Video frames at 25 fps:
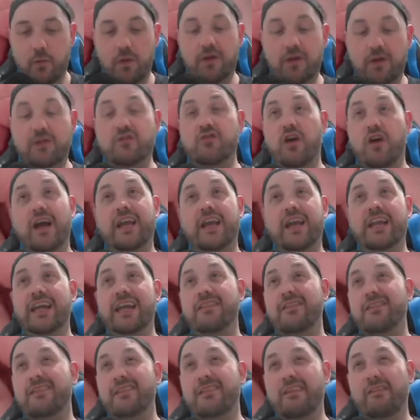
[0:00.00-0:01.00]
We're trying to
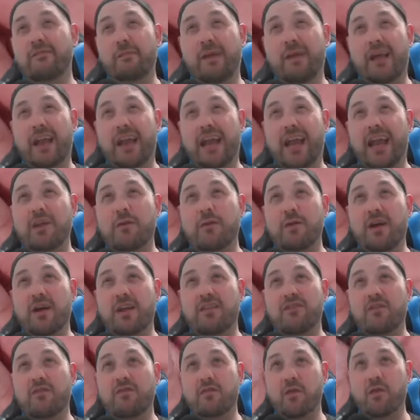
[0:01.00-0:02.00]
get to 7 mana anyway,
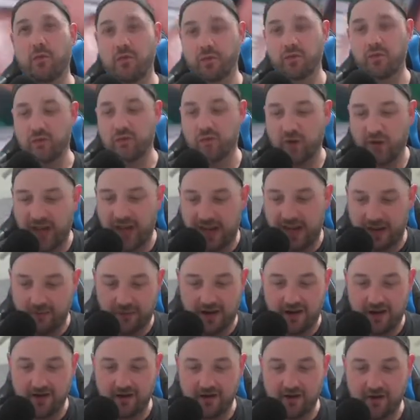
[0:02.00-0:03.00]
so Vorpal Sword, 8
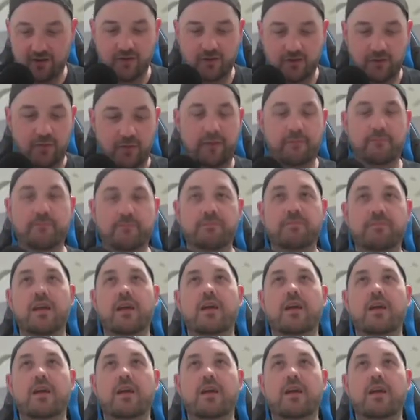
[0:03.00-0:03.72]
mana, not too bad.